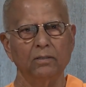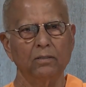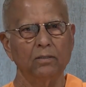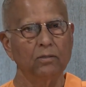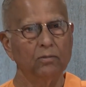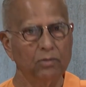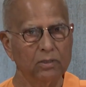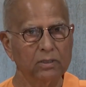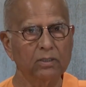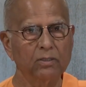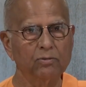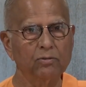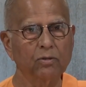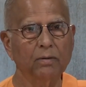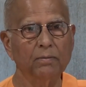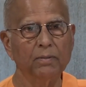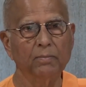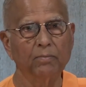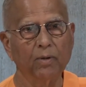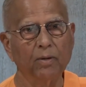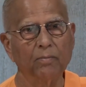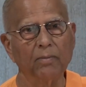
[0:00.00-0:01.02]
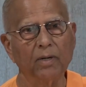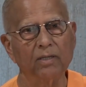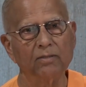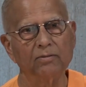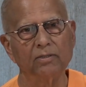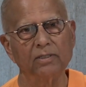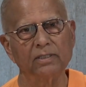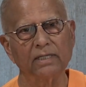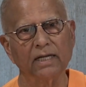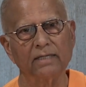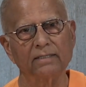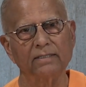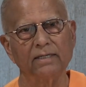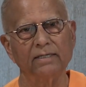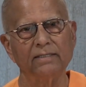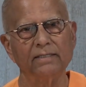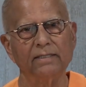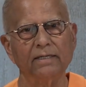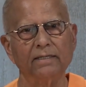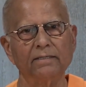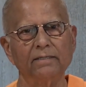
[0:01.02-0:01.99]
He was a Swami Brahmananda's
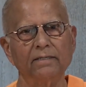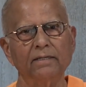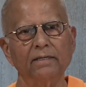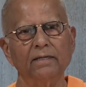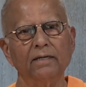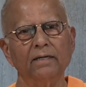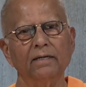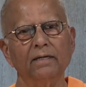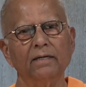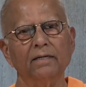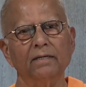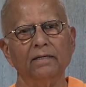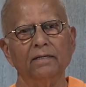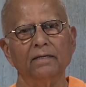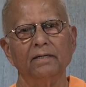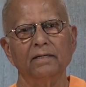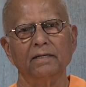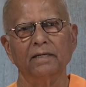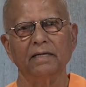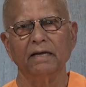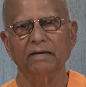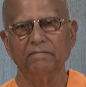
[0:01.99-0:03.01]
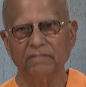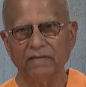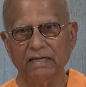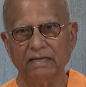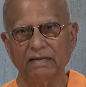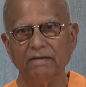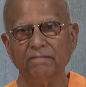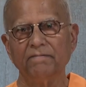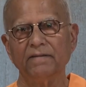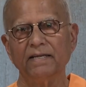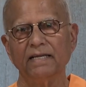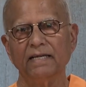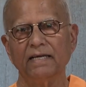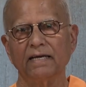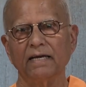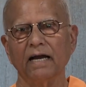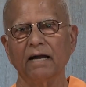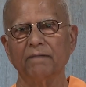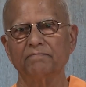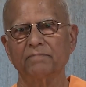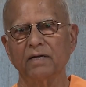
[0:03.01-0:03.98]
attendant. Every
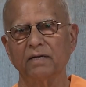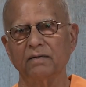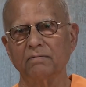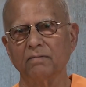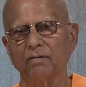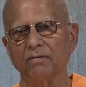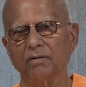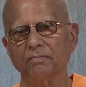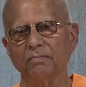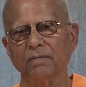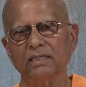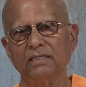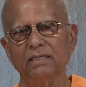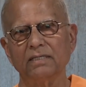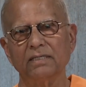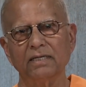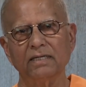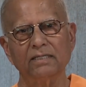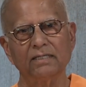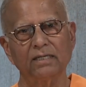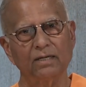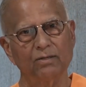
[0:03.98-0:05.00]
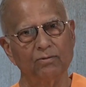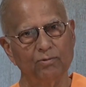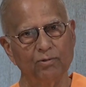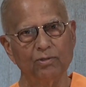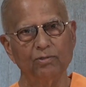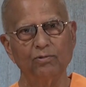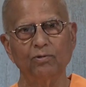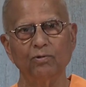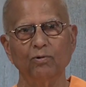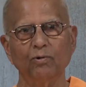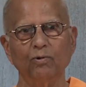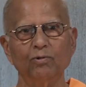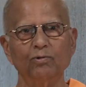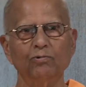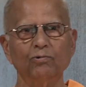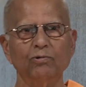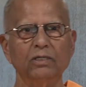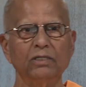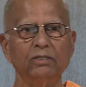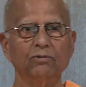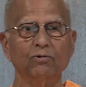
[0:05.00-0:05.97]
evening after our meditation, we used to go
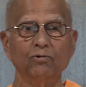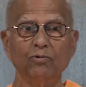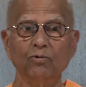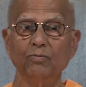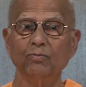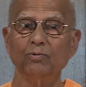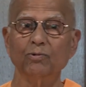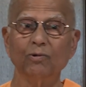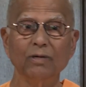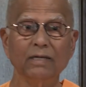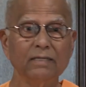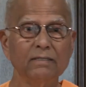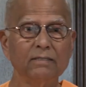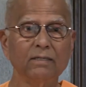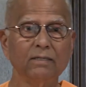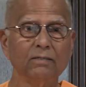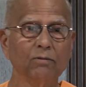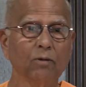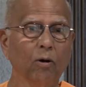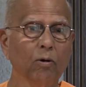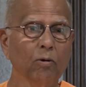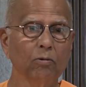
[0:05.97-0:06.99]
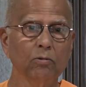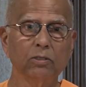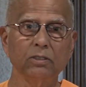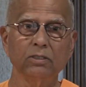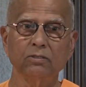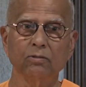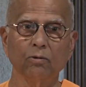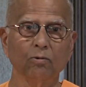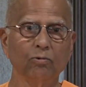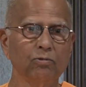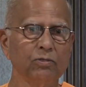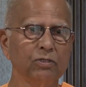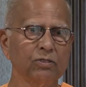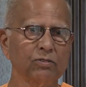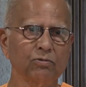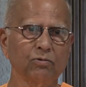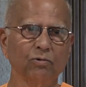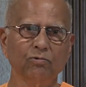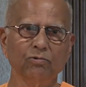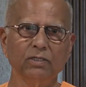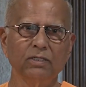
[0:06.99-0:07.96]
to his room to listen all these old
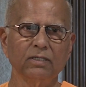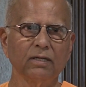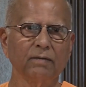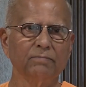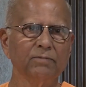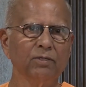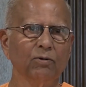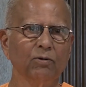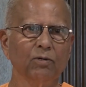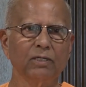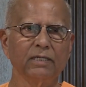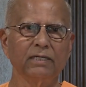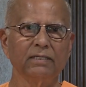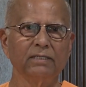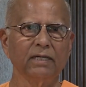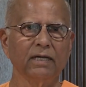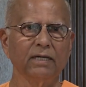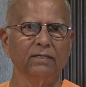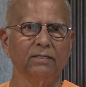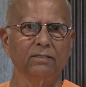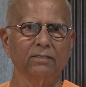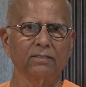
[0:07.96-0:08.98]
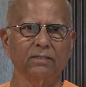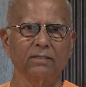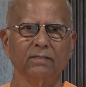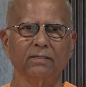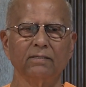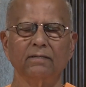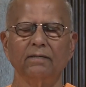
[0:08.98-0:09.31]
stories of the olden days.